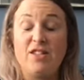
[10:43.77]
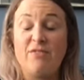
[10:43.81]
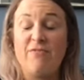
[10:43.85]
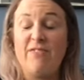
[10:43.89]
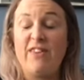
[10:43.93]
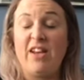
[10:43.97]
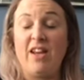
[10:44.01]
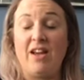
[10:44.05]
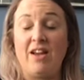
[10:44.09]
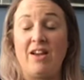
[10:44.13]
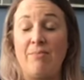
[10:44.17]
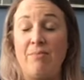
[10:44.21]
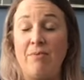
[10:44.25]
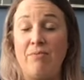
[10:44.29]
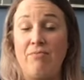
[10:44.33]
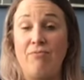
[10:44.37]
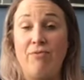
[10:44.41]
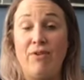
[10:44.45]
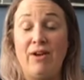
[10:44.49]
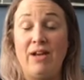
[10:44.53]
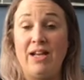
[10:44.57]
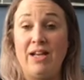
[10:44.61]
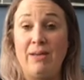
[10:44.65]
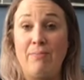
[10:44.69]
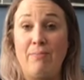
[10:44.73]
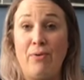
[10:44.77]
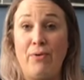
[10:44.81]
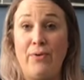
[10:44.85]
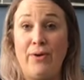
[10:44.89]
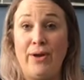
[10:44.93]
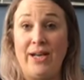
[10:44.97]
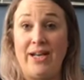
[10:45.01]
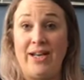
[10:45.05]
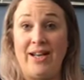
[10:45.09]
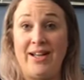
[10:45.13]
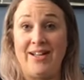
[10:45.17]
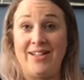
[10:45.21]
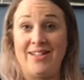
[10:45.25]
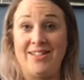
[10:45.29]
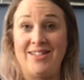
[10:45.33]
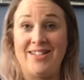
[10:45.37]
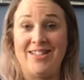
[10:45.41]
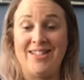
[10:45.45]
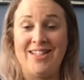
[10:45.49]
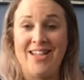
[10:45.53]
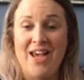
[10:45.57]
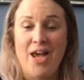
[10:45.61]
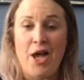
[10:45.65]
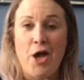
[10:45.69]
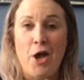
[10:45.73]
video could be really
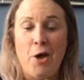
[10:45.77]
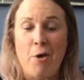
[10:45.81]
pointless.